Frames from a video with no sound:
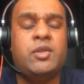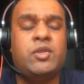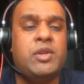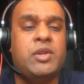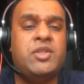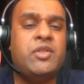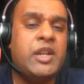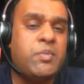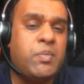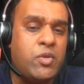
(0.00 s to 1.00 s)
to
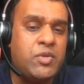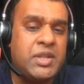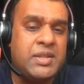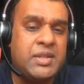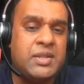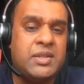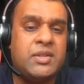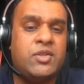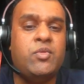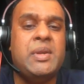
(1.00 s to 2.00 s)
integrate
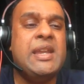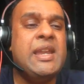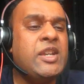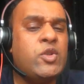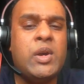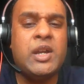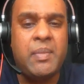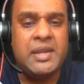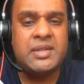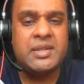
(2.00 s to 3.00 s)
processes, to be network
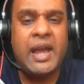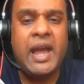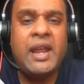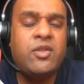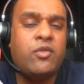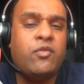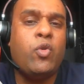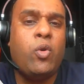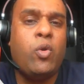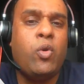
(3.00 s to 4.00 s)
based, and of
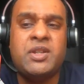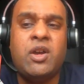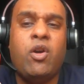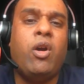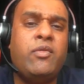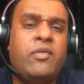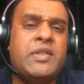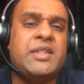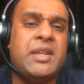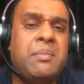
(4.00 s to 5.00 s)
course, offer
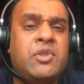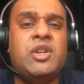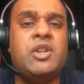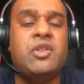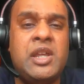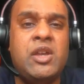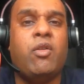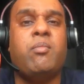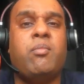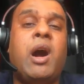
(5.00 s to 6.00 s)
some degree
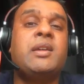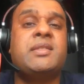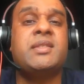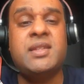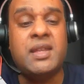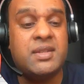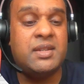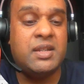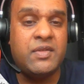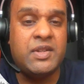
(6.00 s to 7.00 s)
of market
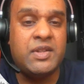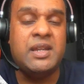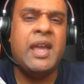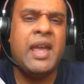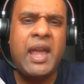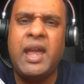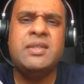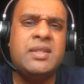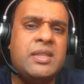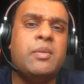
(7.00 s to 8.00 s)
sensitivity,
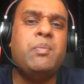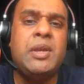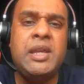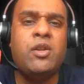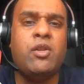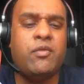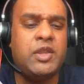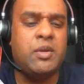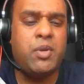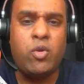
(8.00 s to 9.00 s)
hence the appeal of
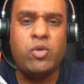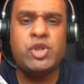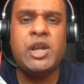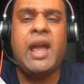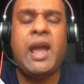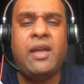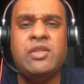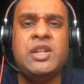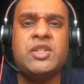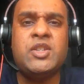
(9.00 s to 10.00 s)
the approach and
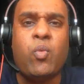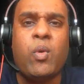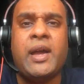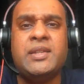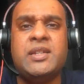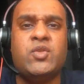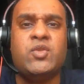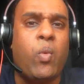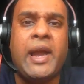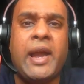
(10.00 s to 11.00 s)
the reason why it is
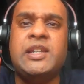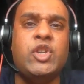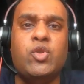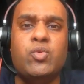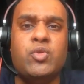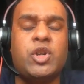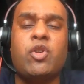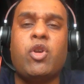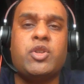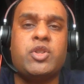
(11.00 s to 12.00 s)
widely used
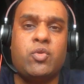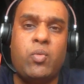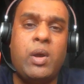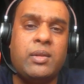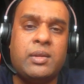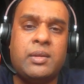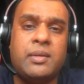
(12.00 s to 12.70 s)
across the world.